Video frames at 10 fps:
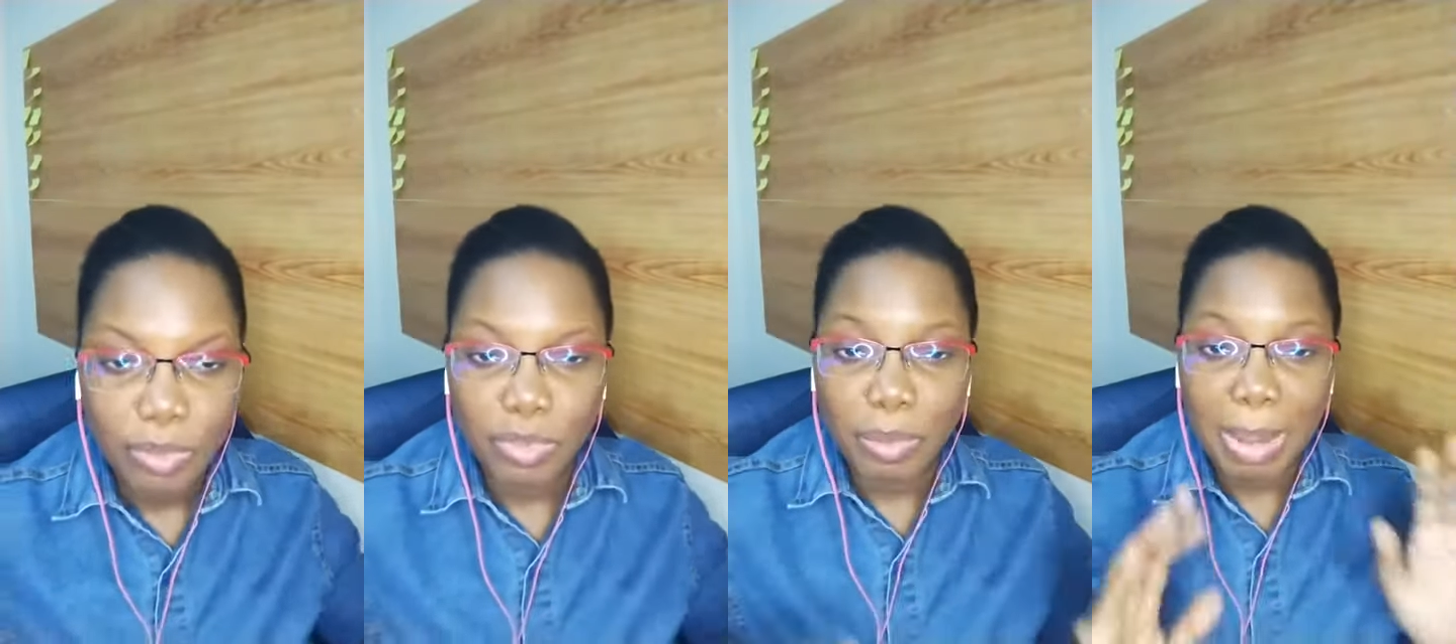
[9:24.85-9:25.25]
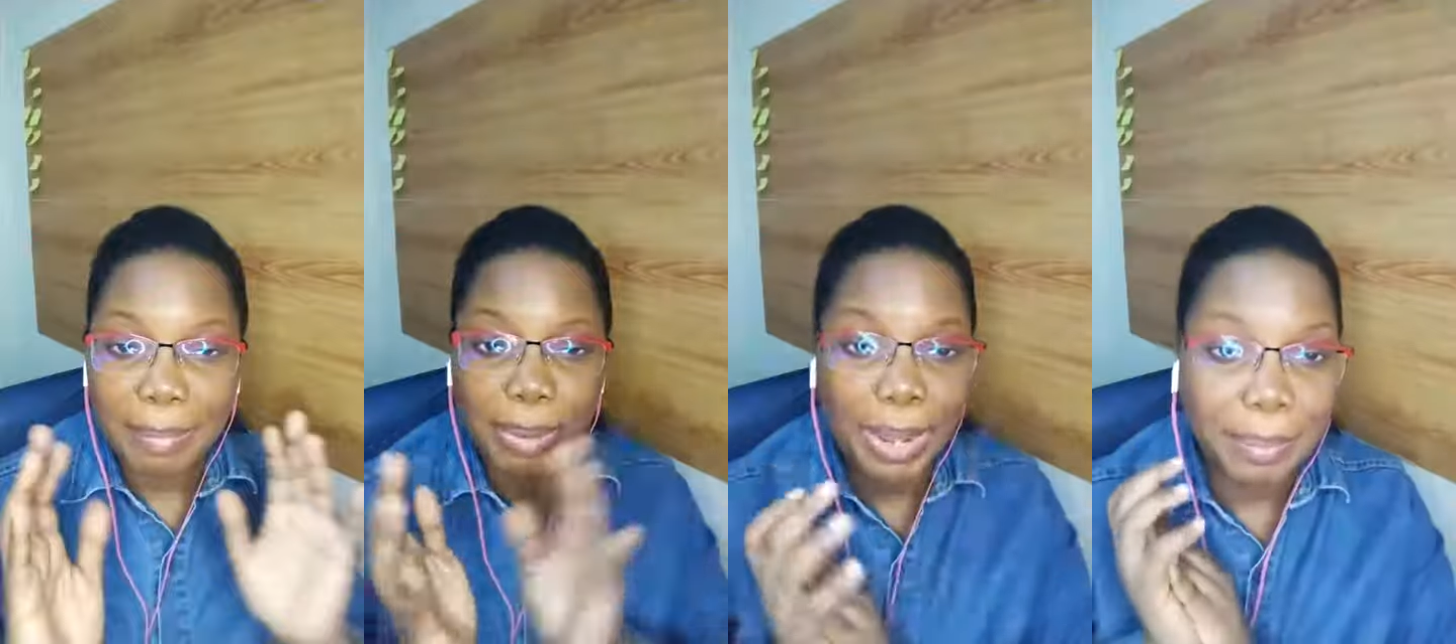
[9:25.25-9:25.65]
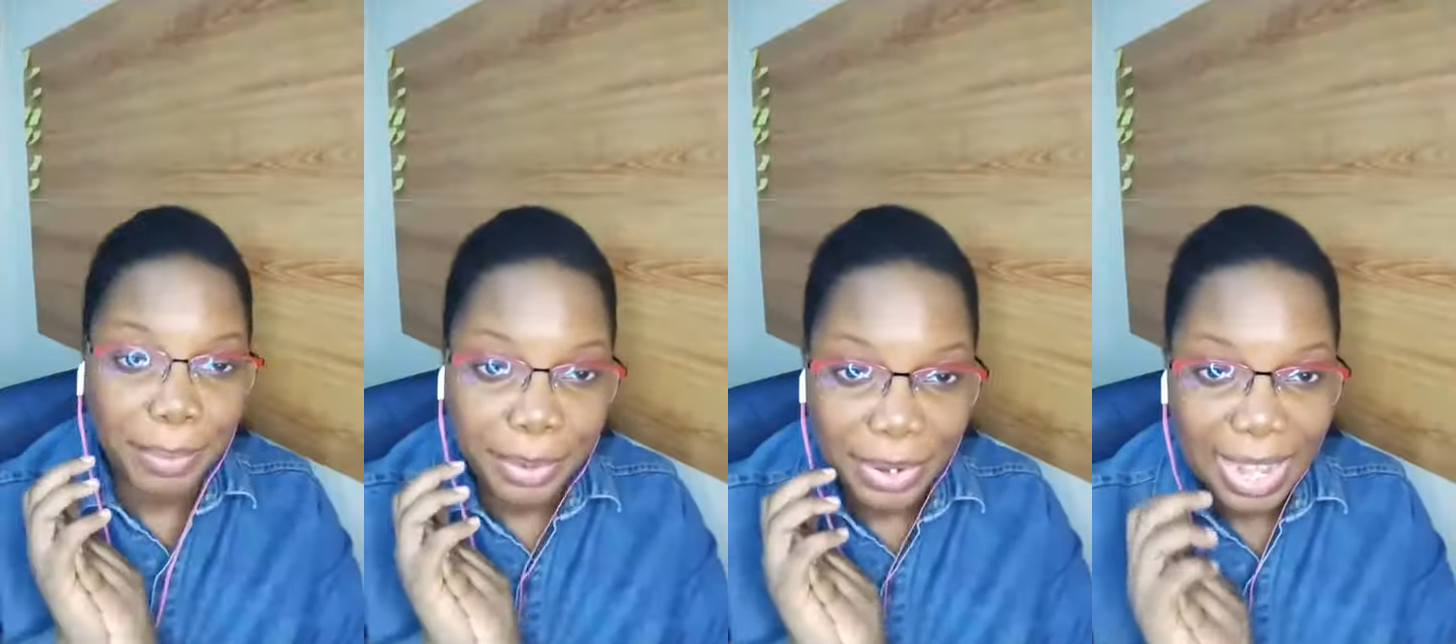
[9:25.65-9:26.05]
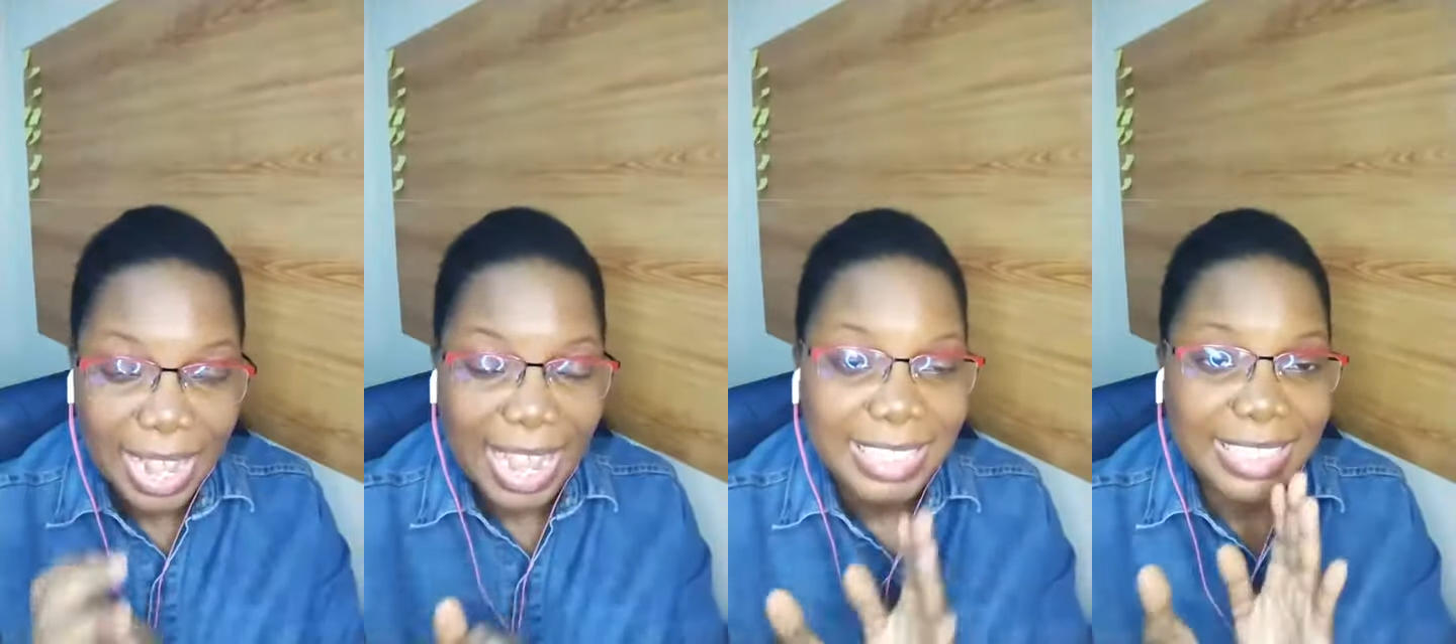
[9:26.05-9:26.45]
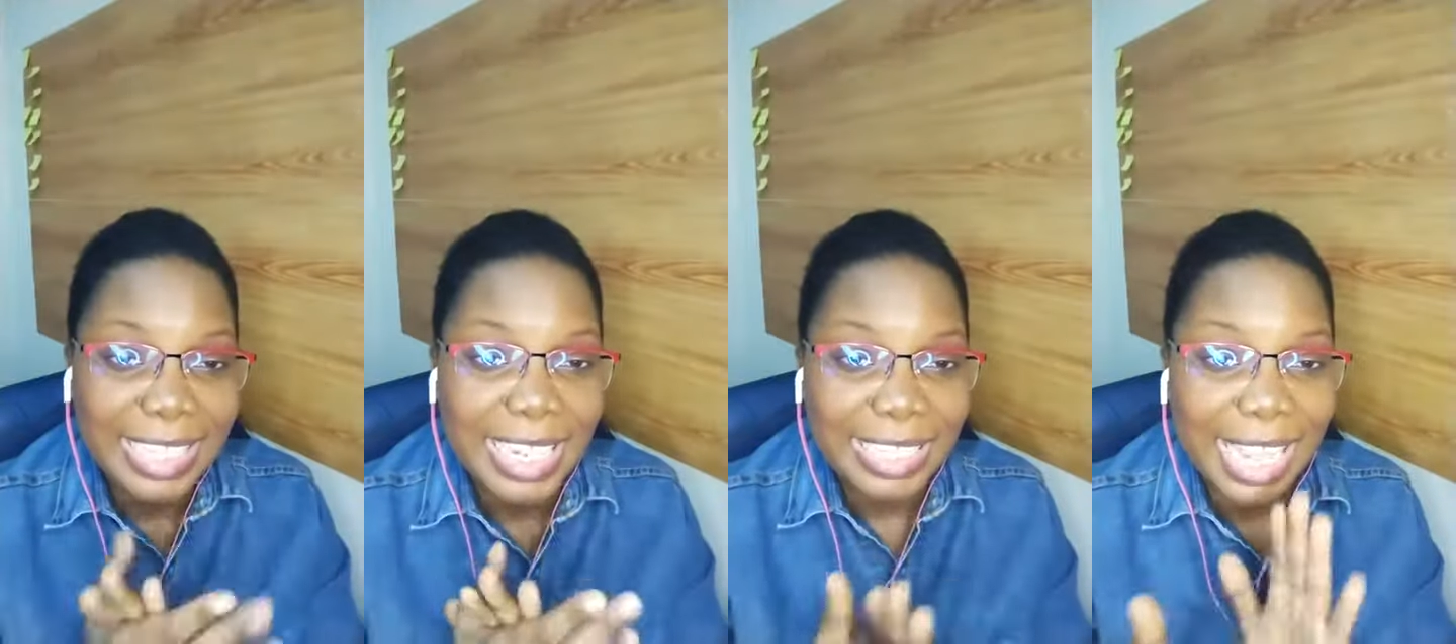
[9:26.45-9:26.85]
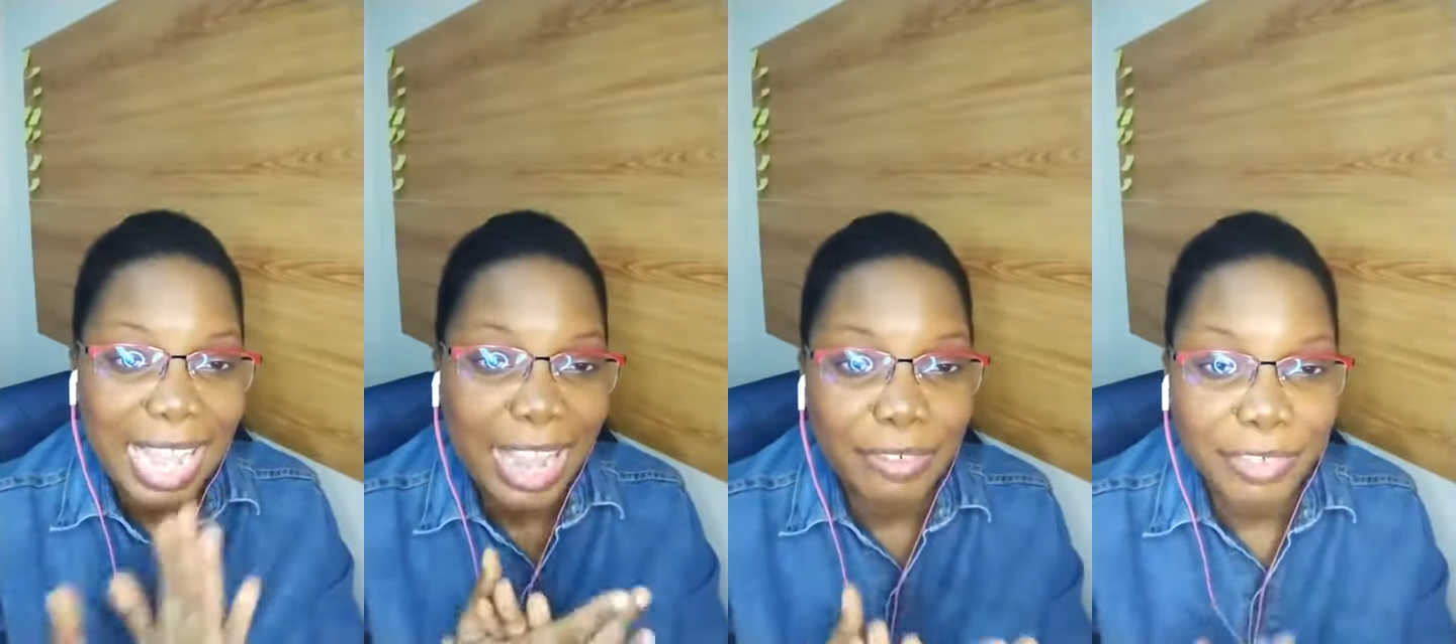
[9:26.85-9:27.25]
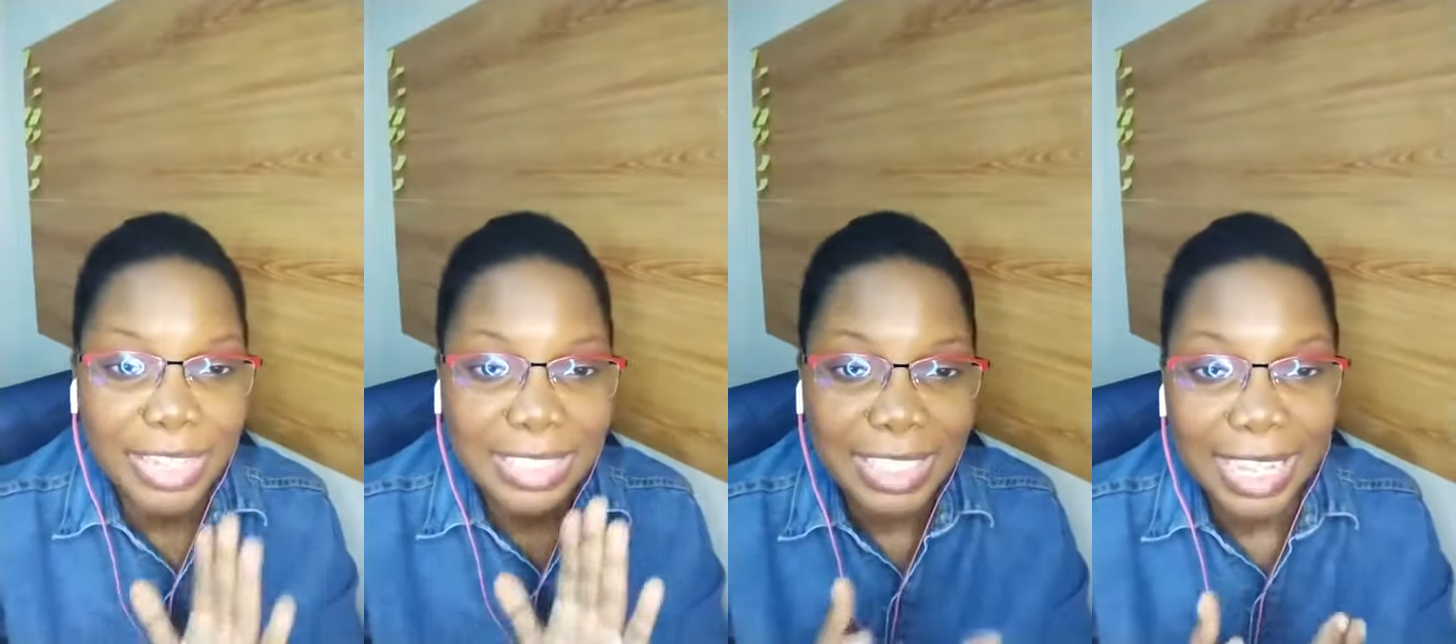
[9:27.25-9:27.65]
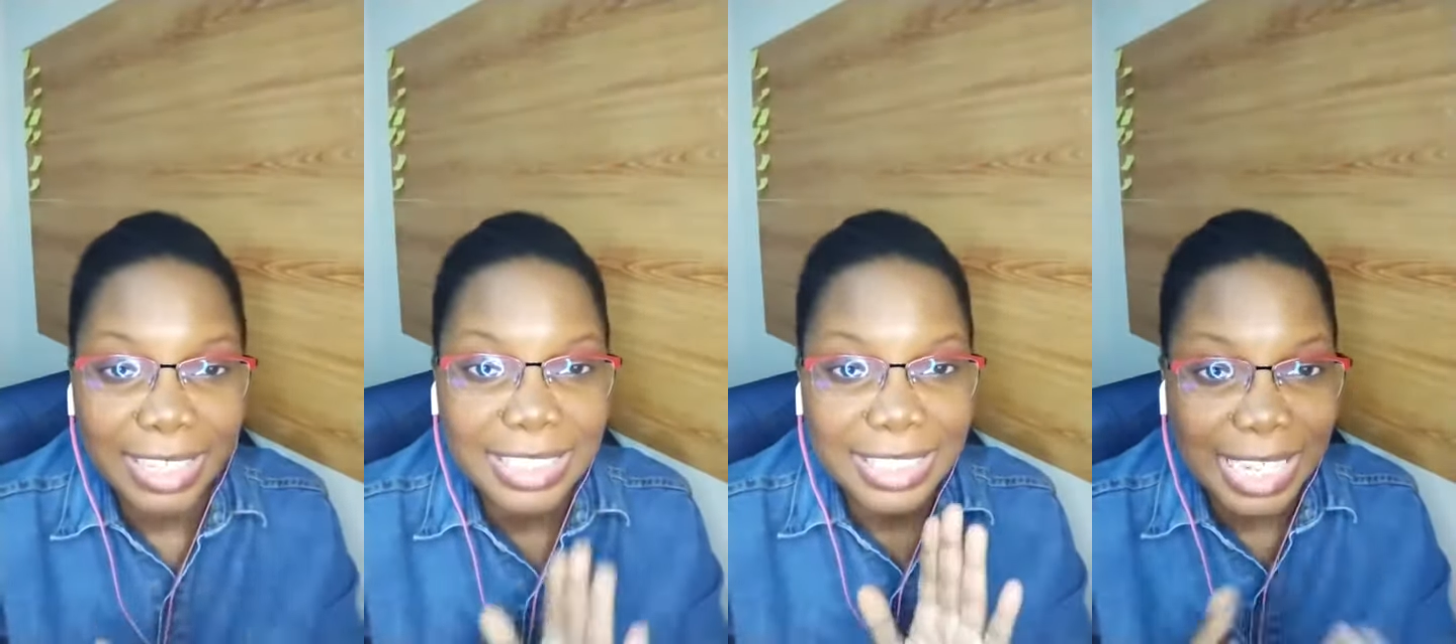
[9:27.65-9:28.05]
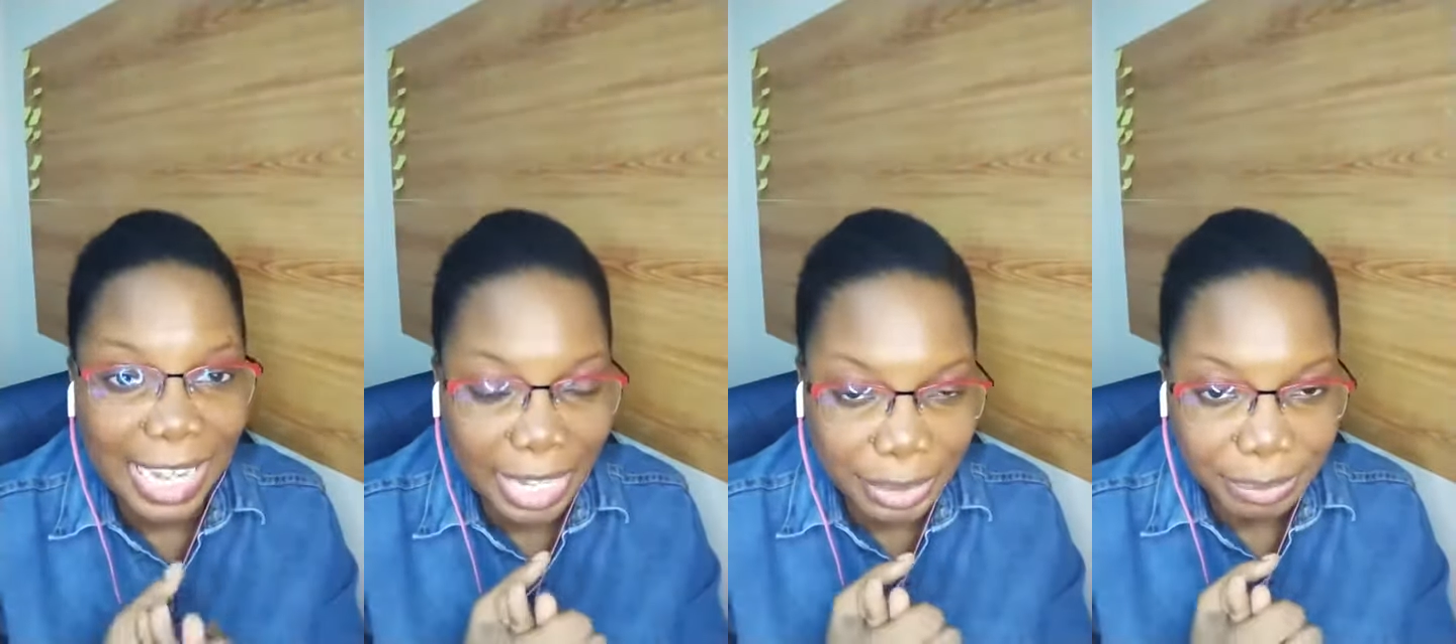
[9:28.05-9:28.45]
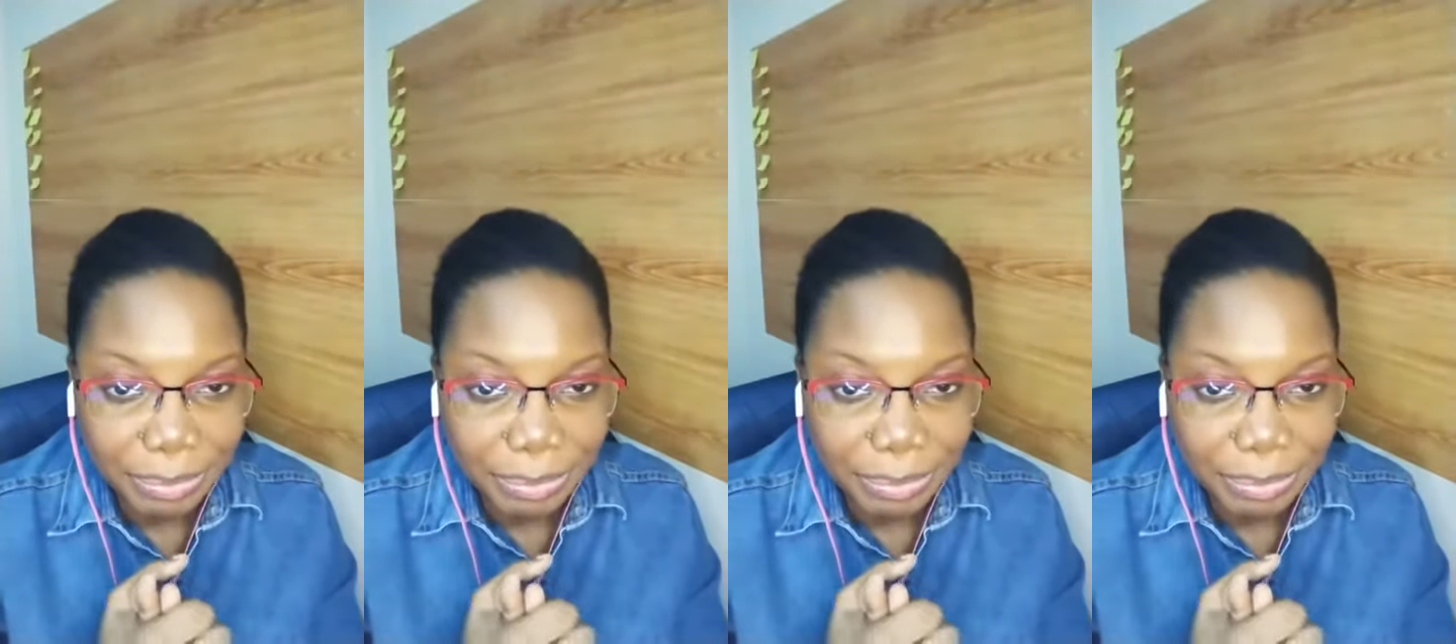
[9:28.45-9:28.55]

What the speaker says: For my paper, I see it every single day.